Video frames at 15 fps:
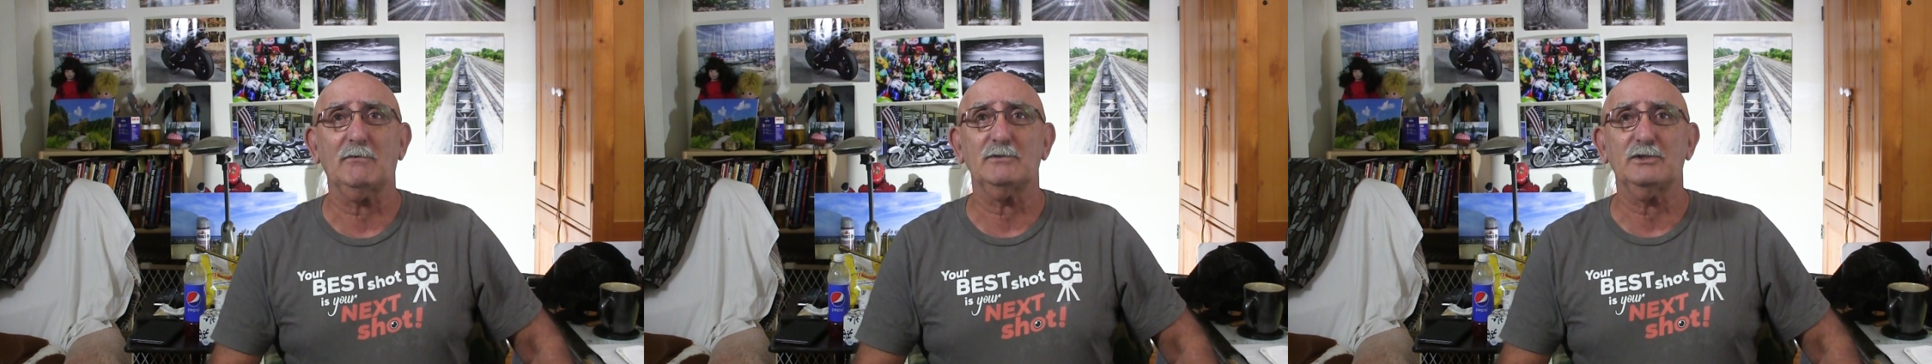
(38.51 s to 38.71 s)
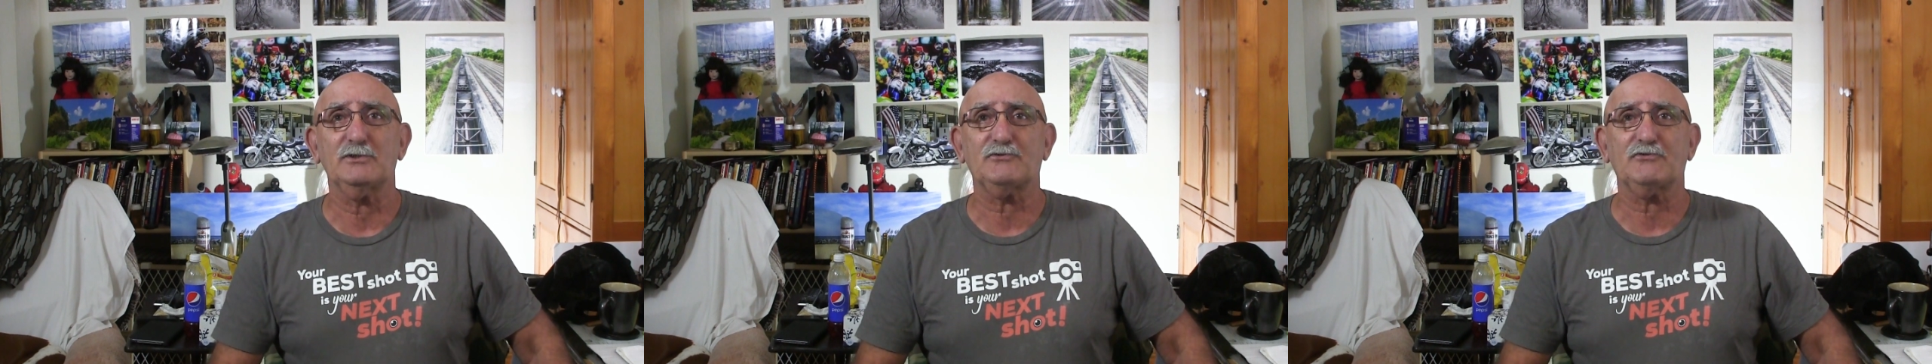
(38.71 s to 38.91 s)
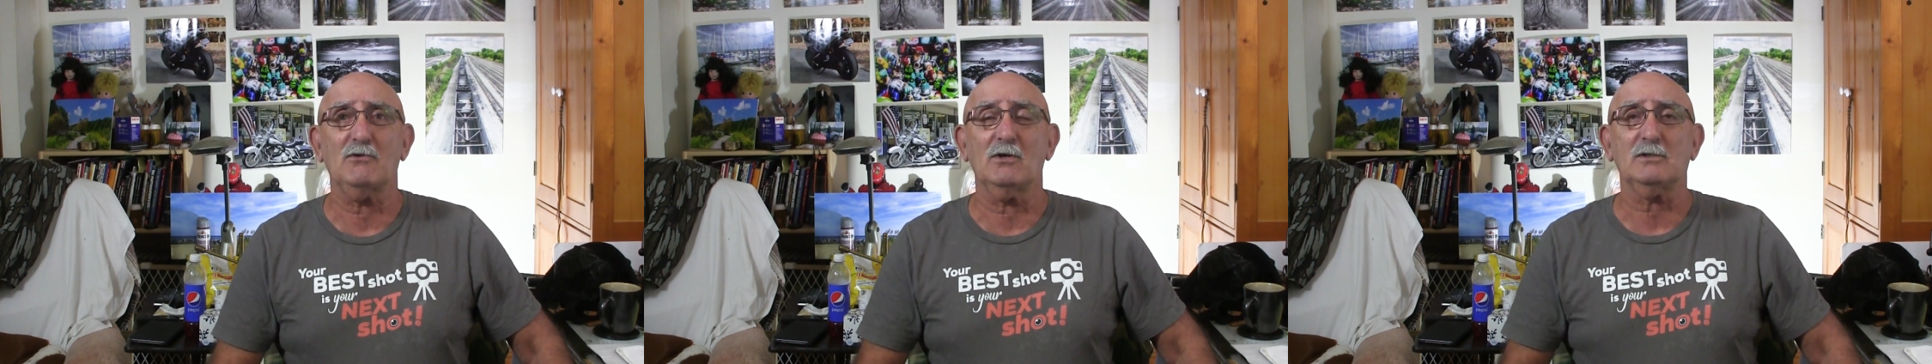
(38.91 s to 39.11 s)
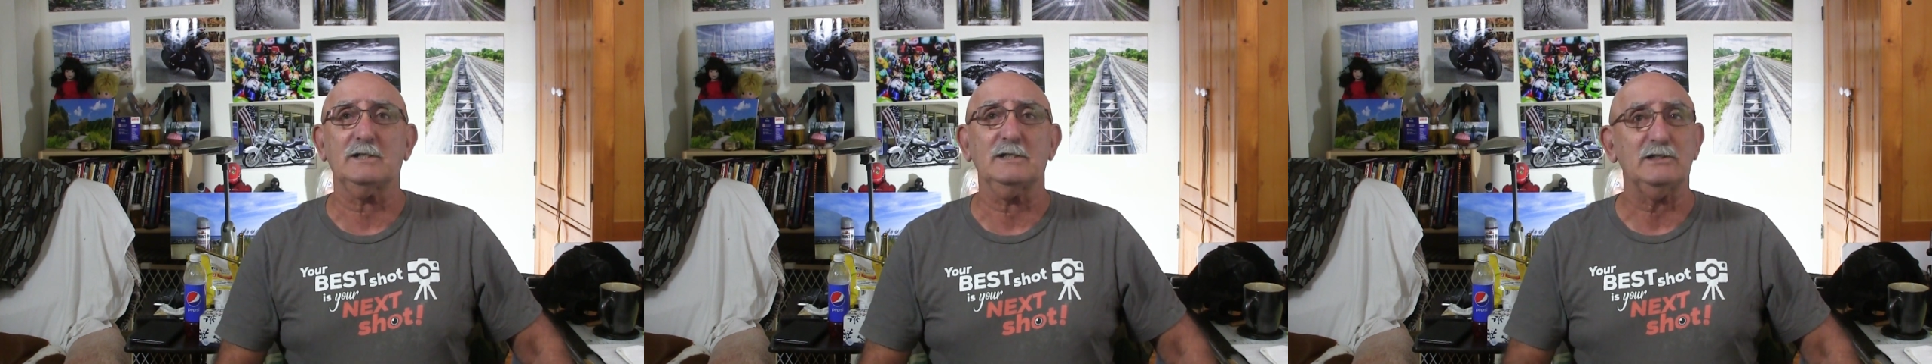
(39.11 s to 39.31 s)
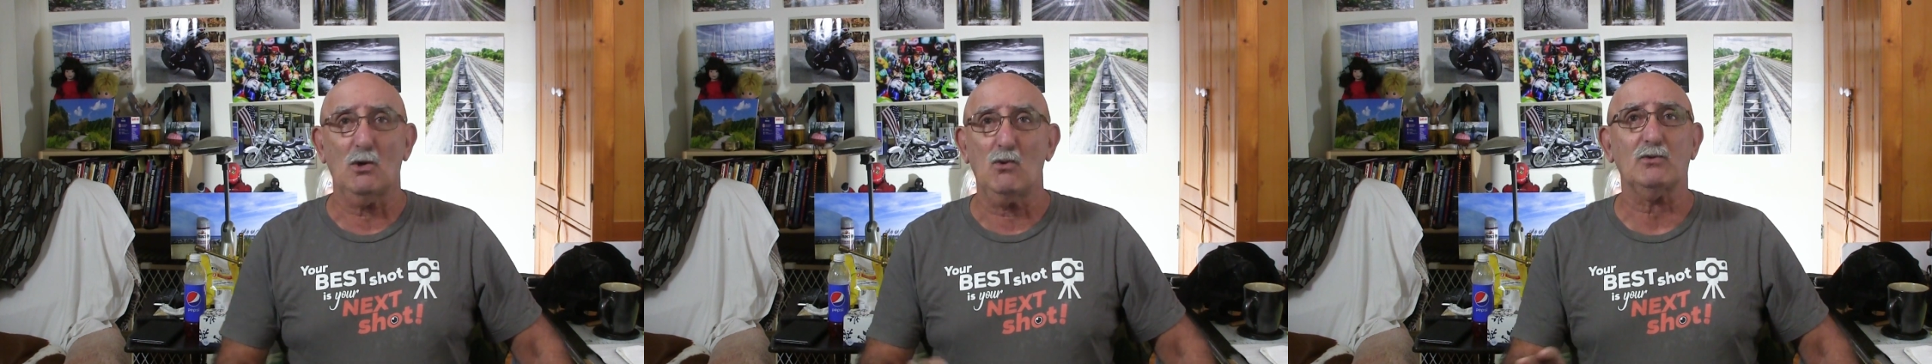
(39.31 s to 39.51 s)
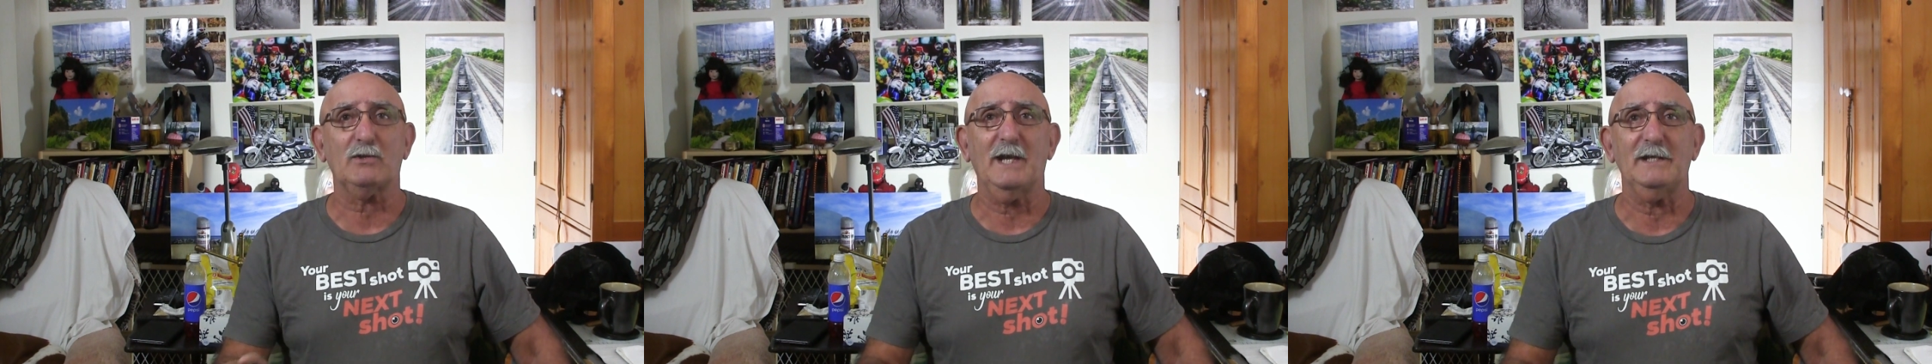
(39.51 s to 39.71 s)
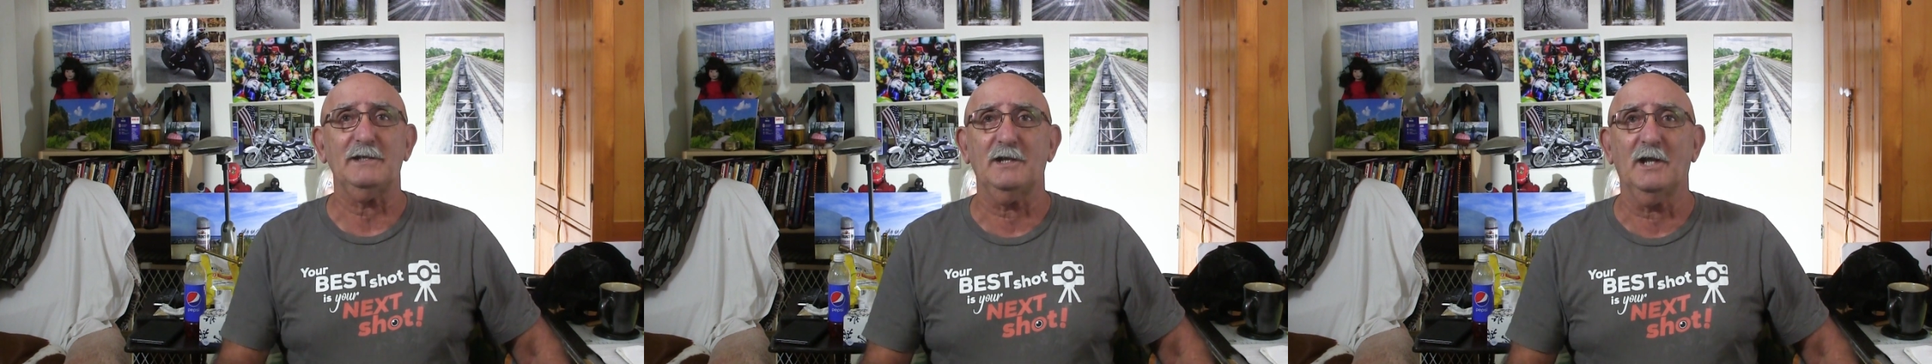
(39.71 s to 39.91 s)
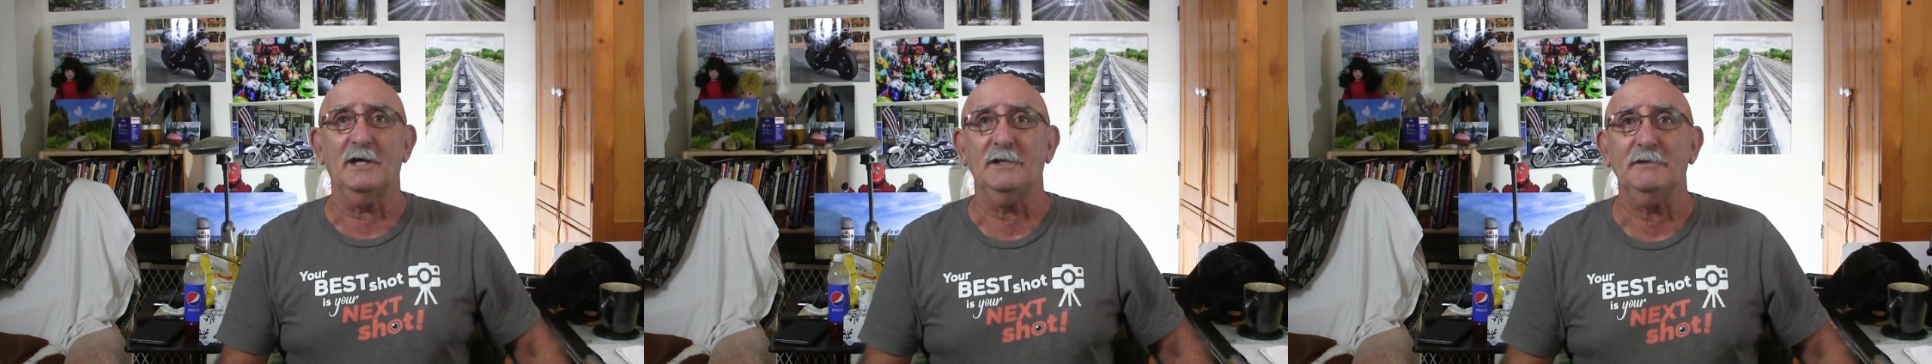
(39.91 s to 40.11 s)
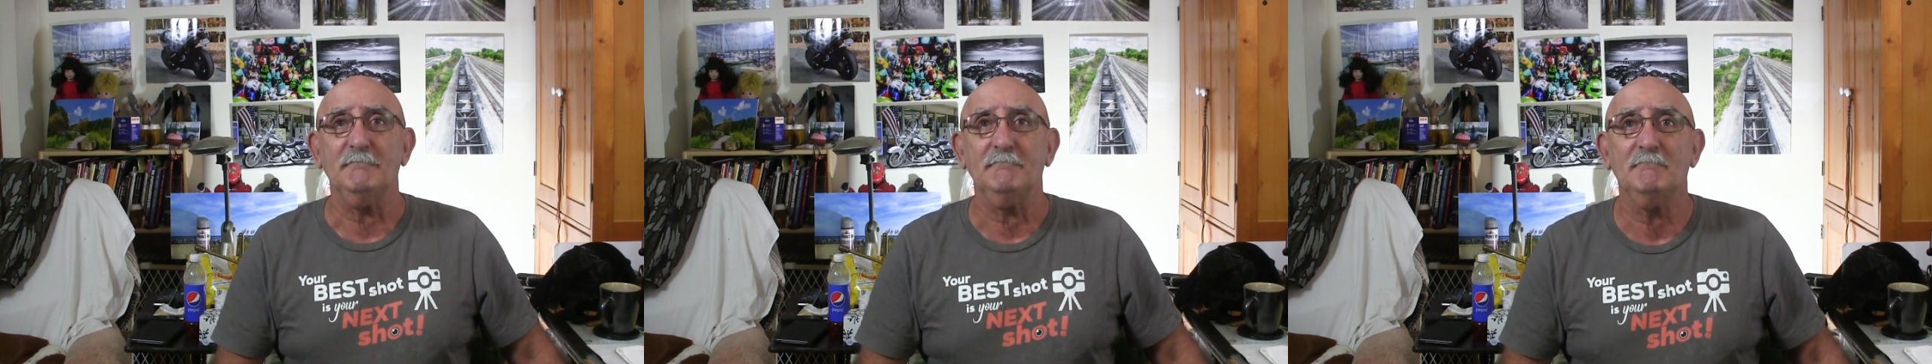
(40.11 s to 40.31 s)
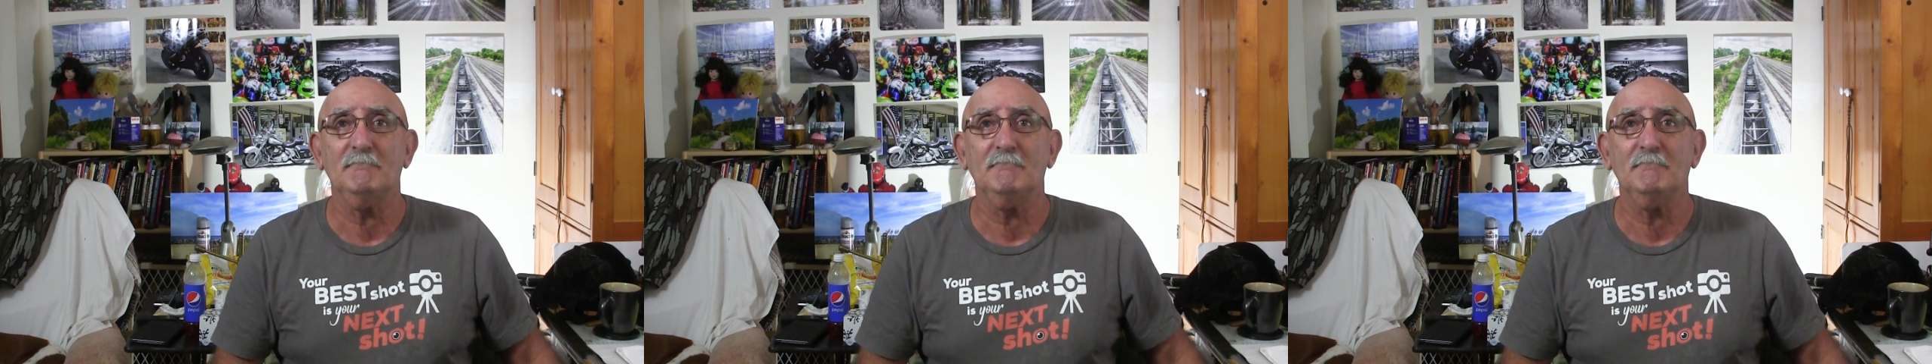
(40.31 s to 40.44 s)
in the trunk, you don't get none.